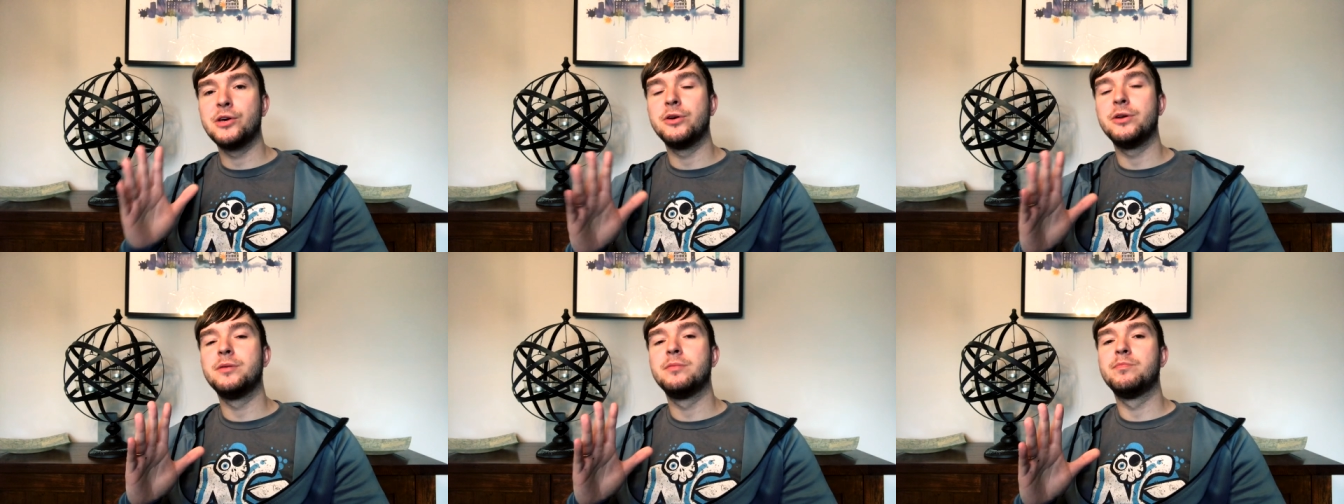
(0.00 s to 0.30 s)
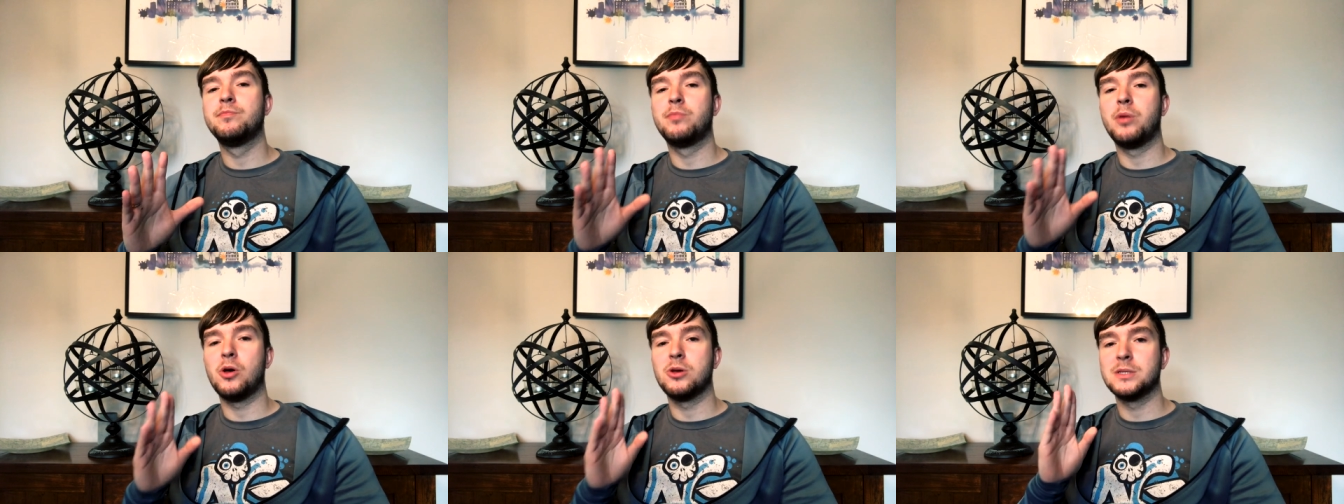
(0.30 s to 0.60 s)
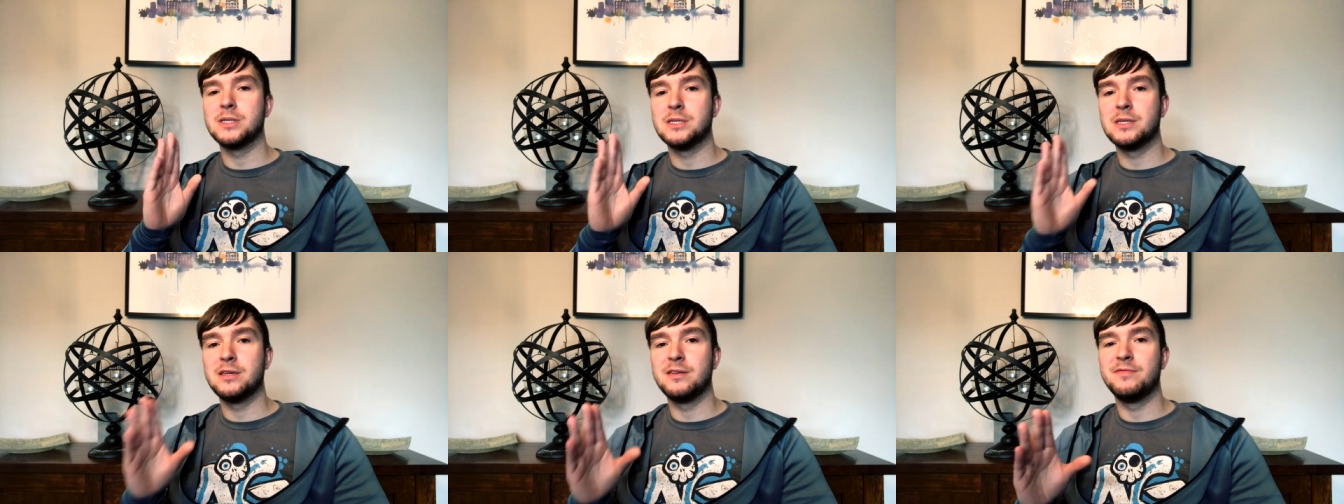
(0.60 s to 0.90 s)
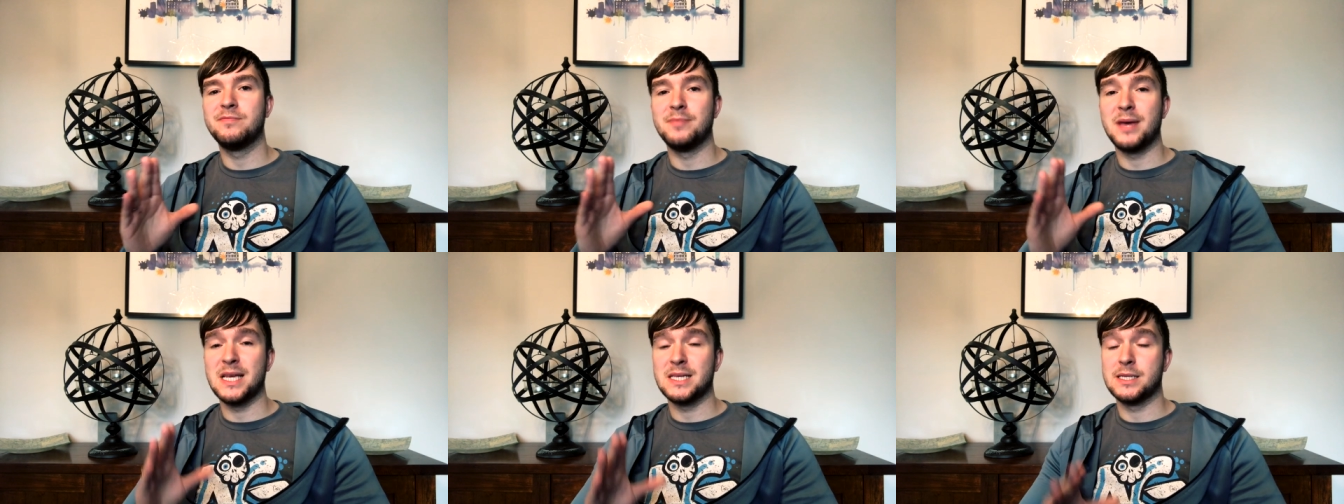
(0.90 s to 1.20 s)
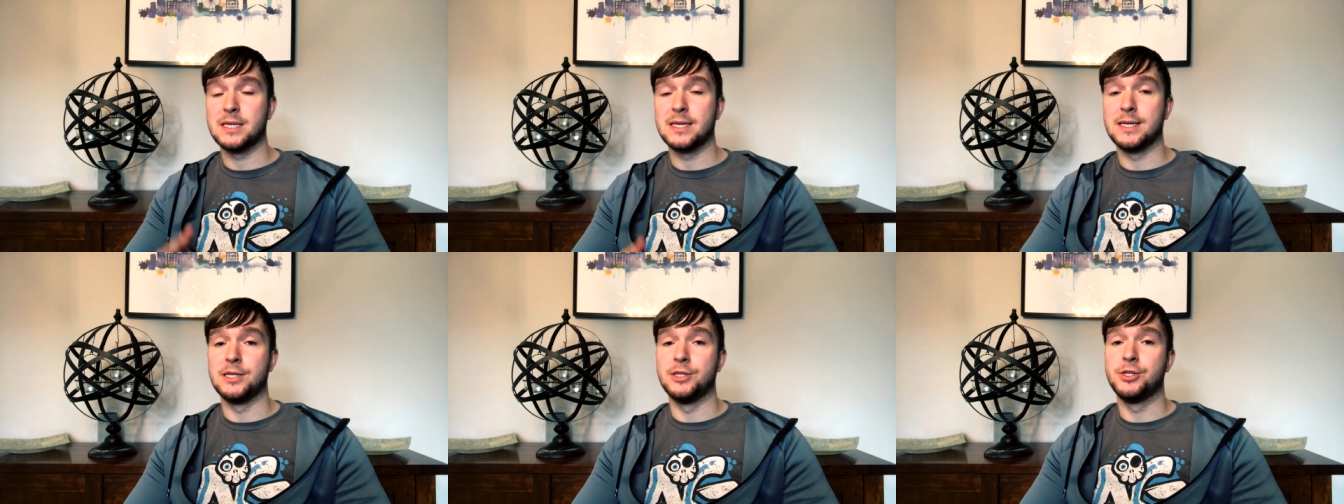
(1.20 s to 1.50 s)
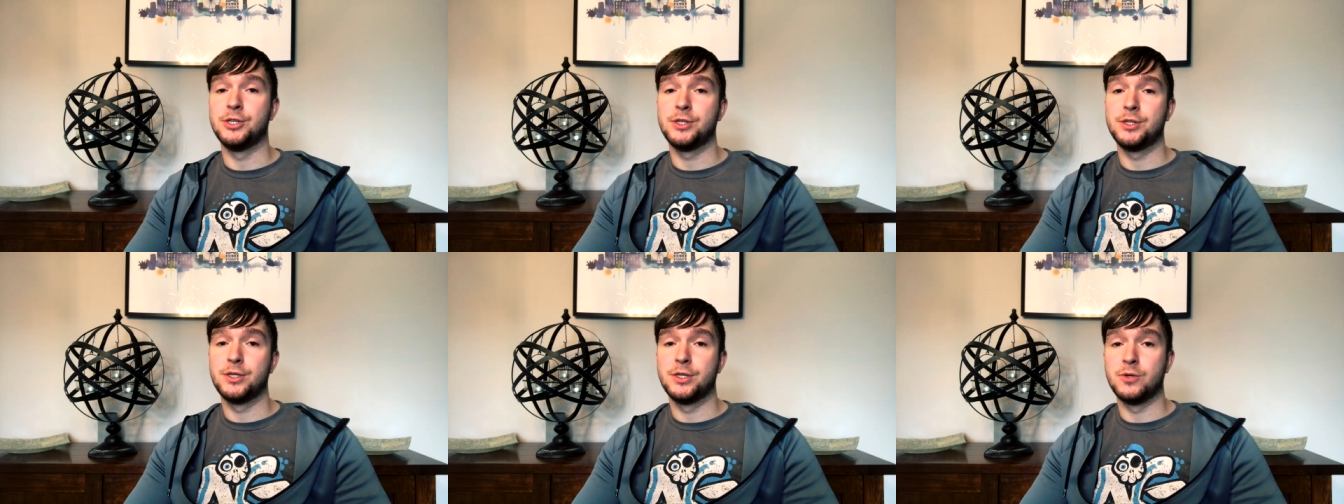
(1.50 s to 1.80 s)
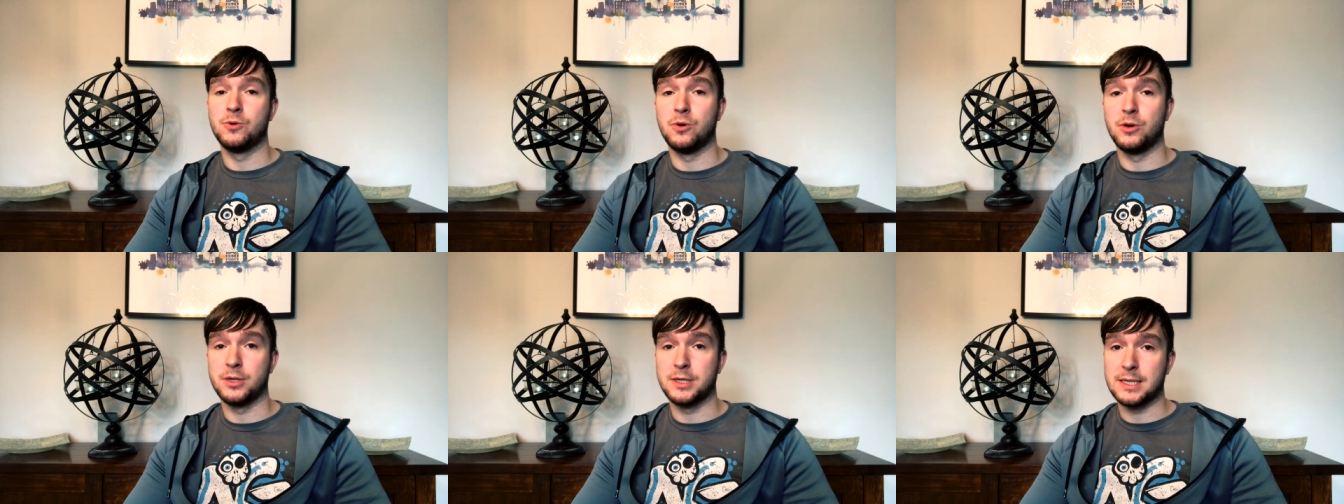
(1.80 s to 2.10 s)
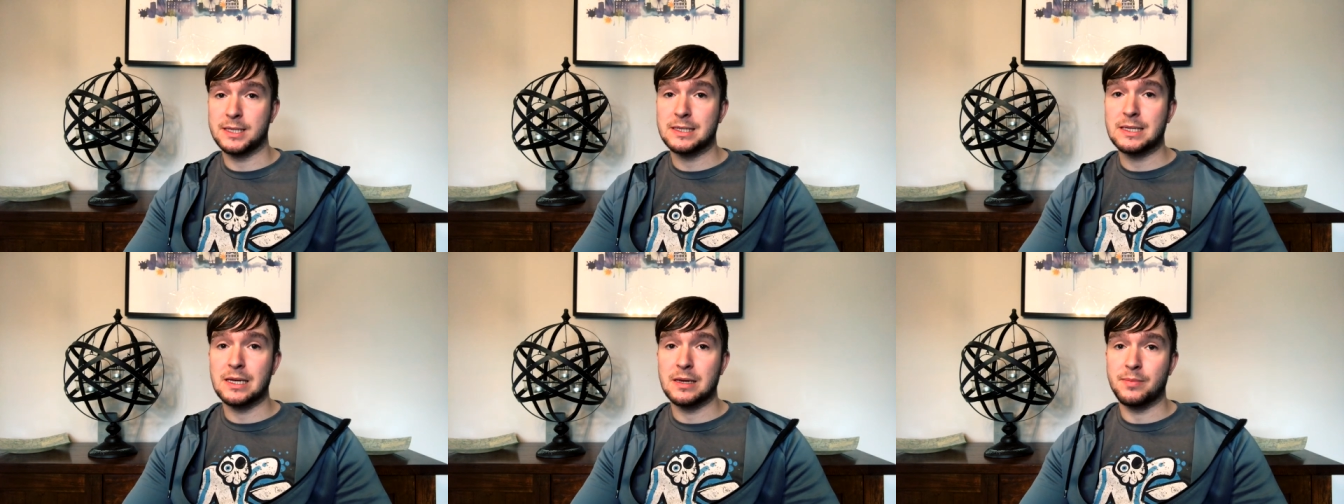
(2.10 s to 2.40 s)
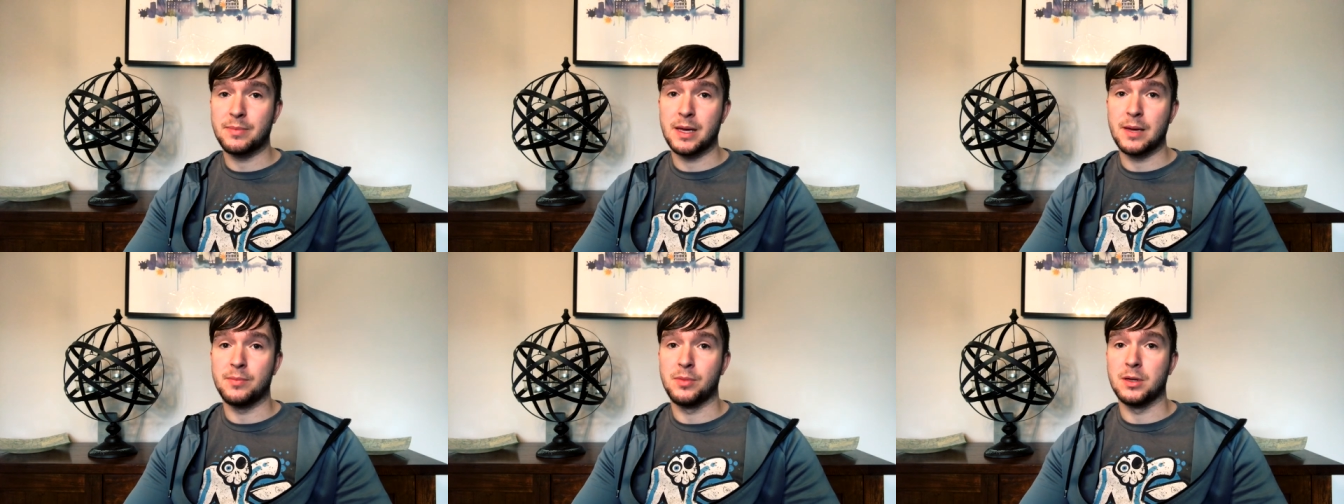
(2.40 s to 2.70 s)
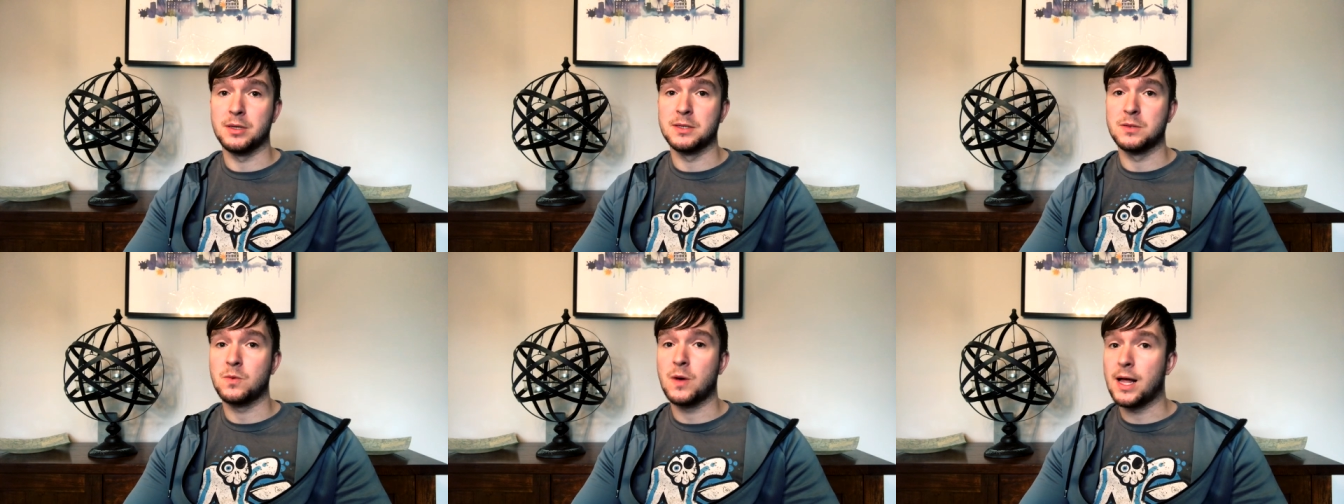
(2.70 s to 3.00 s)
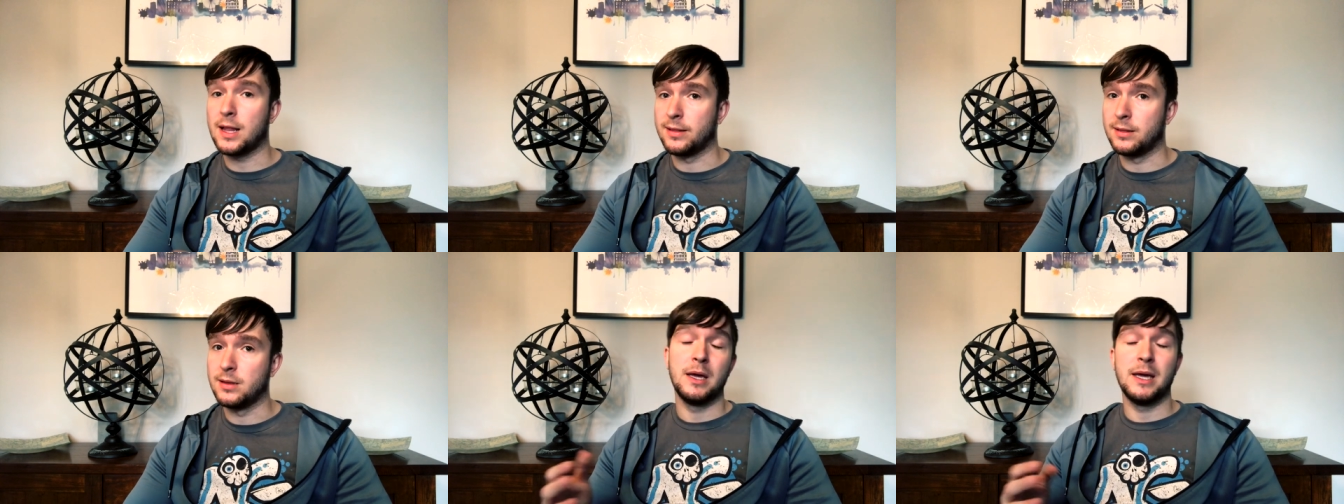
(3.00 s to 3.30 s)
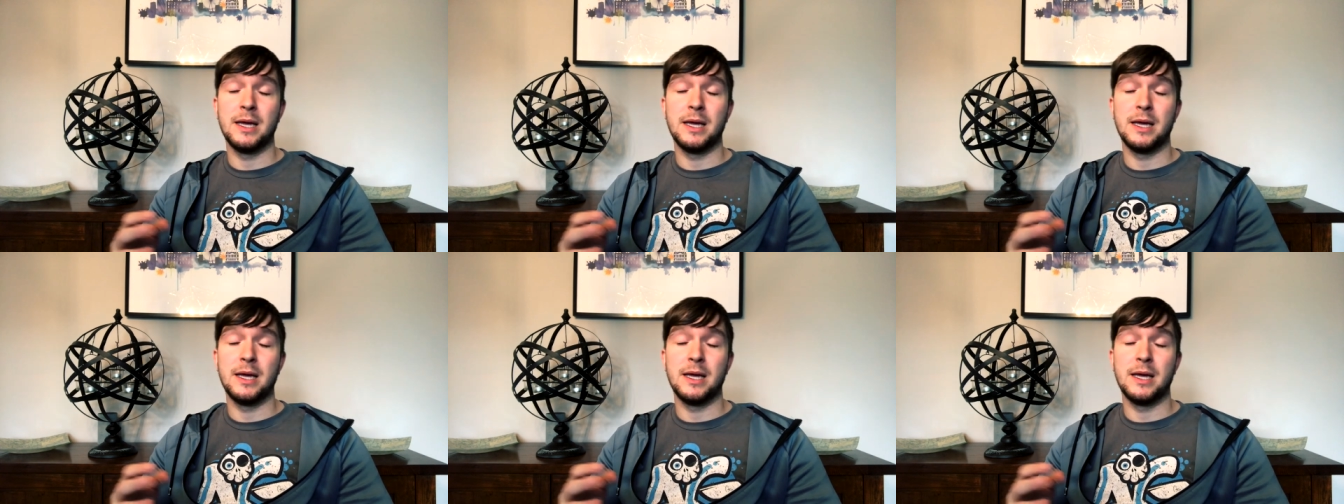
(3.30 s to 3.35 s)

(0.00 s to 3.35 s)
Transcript: good positive message to autistic people as well.